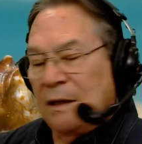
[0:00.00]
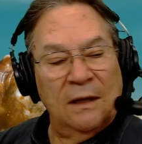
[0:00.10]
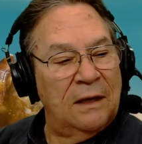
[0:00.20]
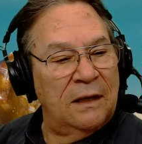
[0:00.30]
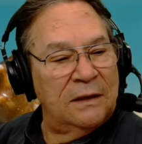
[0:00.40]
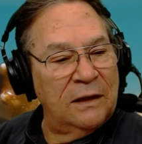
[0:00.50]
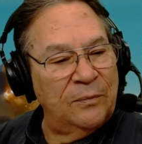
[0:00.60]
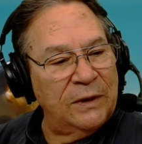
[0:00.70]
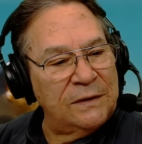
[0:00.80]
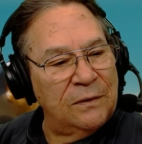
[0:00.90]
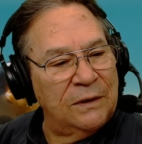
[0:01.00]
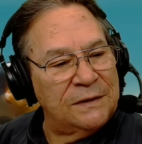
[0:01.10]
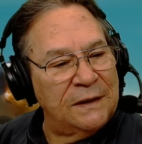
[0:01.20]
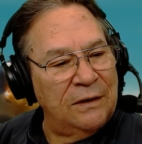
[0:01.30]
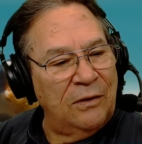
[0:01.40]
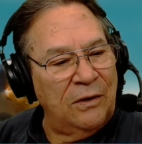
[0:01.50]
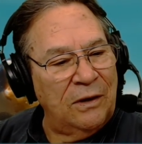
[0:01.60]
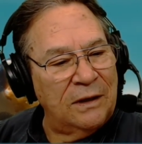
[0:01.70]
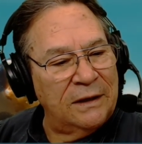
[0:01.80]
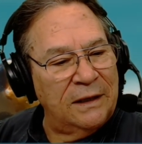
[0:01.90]
a little bit so you can see
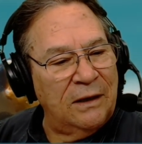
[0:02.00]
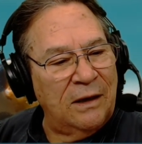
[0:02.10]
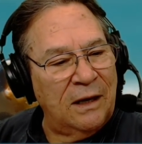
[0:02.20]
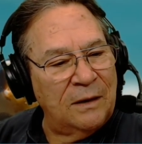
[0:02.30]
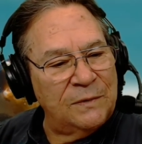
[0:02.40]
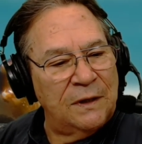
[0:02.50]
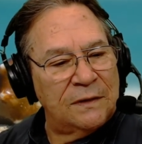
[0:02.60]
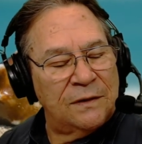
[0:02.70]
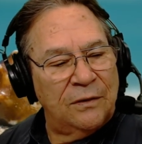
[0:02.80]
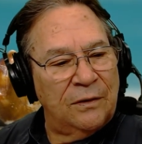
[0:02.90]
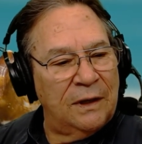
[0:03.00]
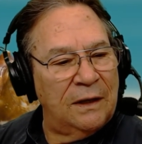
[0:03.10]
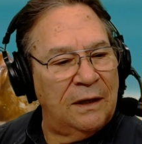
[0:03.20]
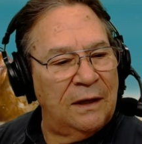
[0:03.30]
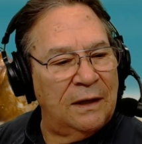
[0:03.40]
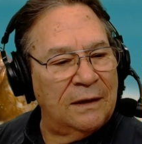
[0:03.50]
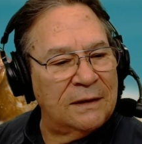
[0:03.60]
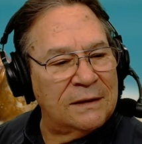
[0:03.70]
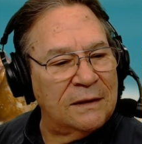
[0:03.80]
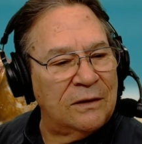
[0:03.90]
all the objects that are in
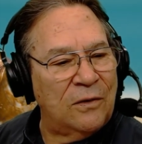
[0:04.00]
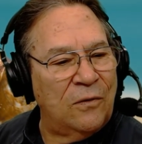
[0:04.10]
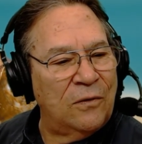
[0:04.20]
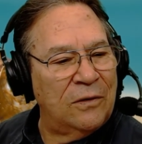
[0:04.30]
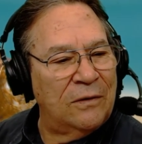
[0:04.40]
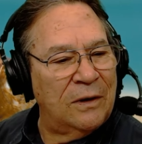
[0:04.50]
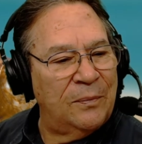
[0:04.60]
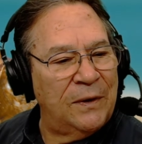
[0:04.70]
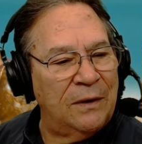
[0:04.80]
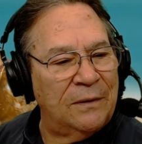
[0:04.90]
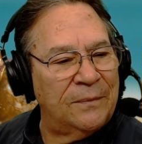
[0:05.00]
this little corner up here.